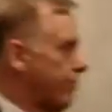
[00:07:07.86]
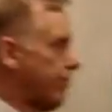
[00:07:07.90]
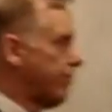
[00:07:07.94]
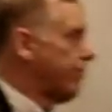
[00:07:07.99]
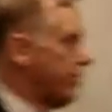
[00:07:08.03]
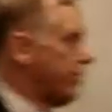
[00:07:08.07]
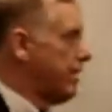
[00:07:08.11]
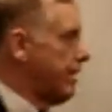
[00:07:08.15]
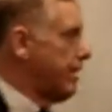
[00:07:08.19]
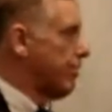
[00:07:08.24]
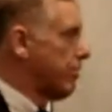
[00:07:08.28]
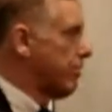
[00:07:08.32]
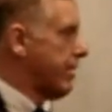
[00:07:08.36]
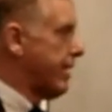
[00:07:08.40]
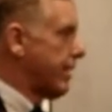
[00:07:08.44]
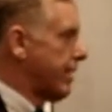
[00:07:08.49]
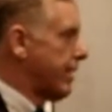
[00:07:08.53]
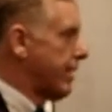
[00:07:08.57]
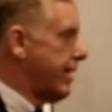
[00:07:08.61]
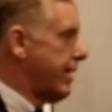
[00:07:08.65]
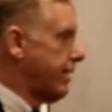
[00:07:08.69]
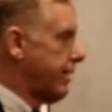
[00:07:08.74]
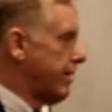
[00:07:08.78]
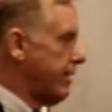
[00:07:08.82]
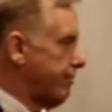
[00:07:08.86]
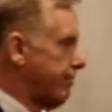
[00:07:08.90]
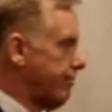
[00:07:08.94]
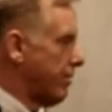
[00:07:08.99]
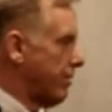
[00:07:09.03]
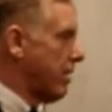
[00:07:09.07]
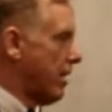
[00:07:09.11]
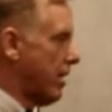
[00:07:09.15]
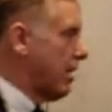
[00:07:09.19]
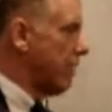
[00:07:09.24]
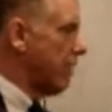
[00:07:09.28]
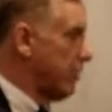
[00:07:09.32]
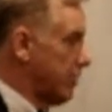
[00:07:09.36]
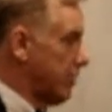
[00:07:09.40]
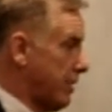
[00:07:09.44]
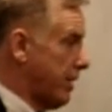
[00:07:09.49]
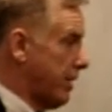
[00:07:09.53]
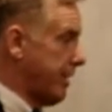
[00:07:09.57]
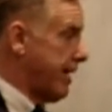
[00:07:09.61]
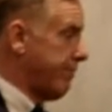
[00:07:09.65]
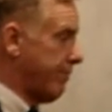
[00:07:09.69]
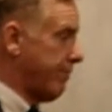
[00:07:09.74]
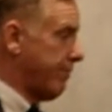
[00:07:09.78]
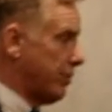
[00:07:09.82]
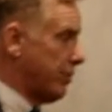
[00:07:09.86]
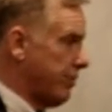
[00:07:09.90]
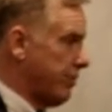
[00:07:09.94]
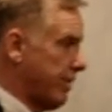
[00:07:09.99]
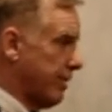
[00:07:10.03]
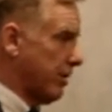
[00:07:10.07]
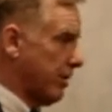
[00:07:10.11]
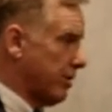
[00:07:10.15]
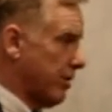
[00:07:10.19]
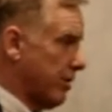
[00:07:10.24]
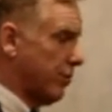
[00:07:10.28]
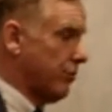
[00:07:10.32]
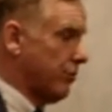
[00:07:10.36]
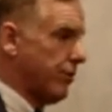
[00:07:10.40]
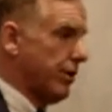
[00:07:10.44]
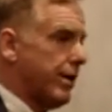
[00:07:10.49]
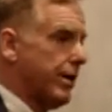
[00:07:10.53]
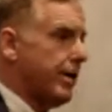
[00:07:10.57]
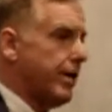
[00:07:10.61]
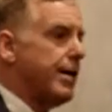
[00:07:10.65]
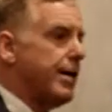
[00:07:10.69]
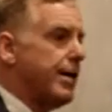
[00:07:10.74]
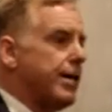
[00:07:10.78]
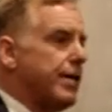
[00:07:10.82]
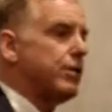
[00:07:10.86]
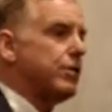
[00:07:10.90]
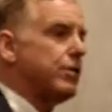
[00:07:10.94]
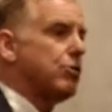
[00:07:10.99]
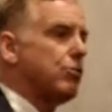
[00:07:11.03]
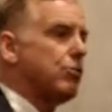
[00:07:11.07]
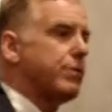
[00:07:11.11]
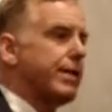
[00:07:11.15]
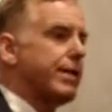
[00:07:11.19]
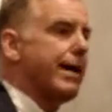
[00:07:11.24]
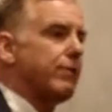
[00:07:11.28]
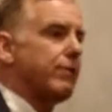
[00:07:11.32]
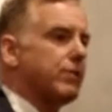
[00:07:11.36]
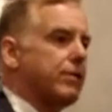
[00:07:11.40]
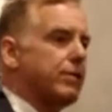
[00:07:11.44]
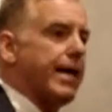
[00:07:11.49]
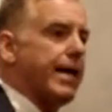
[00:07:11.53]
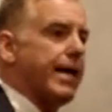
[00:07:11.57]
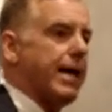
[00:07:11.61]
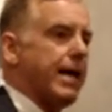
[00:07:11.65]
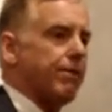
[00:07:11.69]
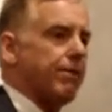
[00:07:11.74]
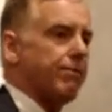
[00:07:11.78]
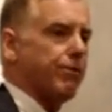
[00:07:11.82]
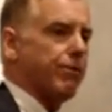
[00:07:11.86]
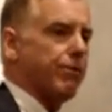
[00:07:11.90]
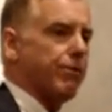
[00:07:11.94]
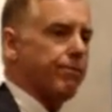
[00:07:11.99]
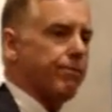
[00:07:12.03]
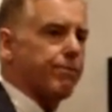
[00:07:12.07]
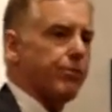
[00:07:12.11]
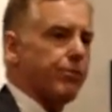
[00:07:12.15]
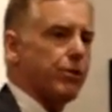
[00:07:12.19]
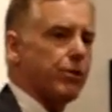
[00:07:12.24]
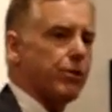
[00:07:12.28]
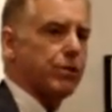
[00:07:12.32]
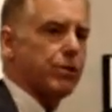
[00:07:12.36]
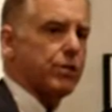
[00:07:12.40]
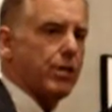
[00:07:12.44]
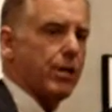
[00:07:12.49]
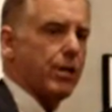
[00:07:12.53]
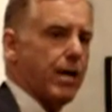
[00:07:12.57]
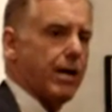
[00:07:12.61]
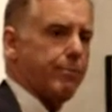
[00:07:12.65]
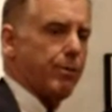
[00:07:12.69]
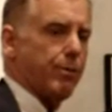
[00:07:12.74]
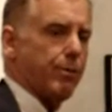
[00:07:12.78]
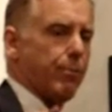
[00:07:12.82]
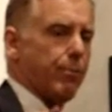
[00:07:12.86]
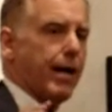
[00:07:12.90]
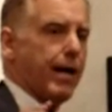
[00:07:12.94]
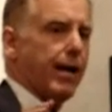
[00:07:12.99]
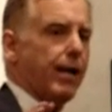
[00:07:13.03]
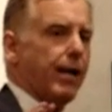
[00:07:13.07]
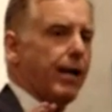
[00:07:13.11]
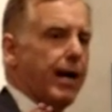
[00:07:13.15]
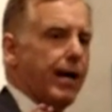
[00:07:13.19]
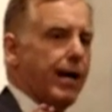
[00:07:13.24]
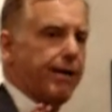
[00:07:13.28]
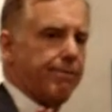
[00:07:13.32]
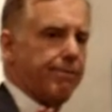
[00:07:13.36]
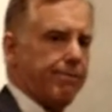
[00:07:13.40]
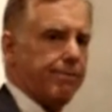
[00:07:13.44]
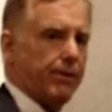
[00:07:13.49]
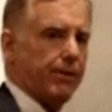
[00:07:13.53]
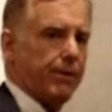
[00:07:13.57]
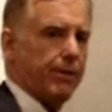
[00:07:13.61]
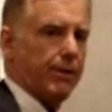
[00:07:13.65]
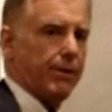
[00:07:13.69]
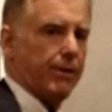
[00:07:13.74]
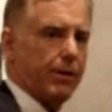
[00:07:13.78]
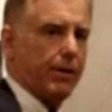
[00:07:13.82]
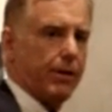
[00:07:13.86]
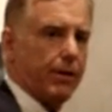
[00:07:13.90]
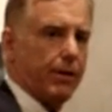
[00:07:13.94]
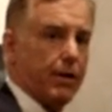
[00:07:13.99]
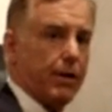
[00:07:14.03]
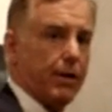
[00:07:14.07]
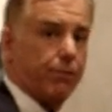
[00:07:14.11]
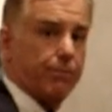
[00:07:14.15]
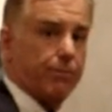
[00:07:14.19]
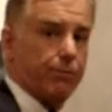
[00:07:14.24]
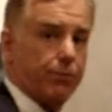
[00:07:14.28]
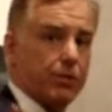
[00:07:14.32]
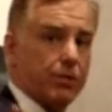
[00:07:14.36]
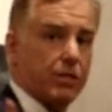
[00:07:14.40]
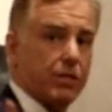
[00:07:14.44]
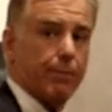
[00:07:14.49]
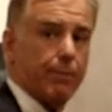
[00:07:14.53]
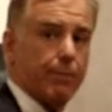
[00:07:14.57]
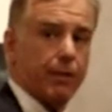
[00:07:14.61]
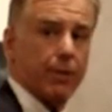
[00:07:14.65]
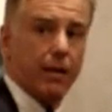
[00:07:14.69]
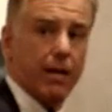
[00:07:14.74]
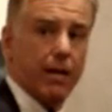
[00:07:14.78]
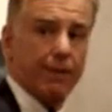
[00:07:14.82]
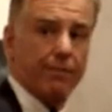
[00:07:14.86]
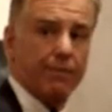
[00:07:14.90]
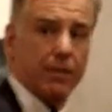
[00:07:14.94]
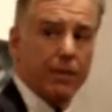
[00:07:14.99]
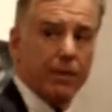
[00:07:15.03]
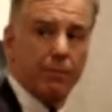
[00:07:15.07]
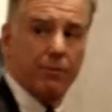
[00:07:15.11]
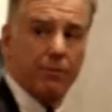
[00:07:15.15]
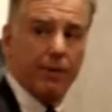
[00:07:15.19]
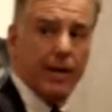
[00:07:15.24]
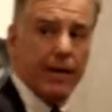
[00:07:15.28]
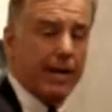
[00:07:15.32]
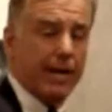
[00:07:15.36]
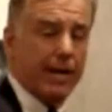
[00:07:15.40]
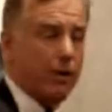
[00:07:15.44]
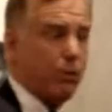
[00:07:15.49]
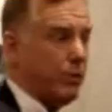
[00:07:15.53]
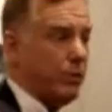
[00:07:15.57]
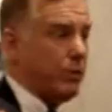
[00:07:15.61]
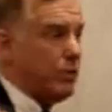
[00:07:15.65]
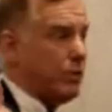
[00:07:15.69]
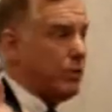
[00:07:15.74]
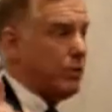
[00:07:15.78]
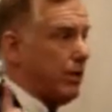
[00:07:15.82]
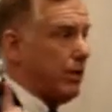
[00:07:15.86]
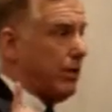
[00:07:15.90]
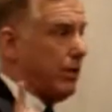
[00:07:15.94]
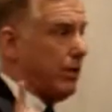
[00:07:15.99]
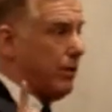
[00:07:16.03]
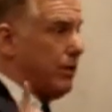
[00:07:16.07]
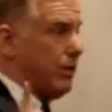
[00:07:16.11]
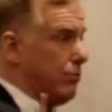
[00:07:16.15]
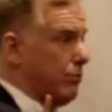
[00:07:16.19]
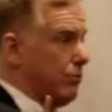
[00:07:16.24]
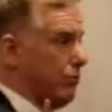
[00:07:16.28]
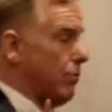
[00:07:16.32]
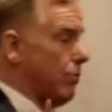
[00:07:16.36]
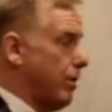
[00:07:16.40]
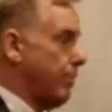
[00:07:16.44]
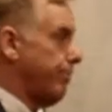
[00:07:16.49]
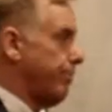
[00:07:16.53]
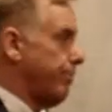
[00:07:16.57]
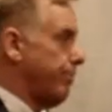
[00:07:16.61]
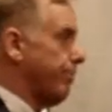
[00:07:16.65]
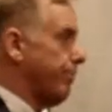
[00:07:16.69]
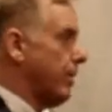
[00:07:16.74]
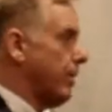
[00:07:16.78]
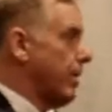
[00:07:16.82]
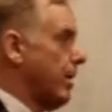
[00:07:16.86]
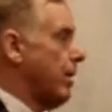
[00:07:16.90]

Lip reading: voted for the Democratic candidate for Congress on average around the country. In 2008, for the first time in my life, and the first time in the lifetime of anyone sitting in this room,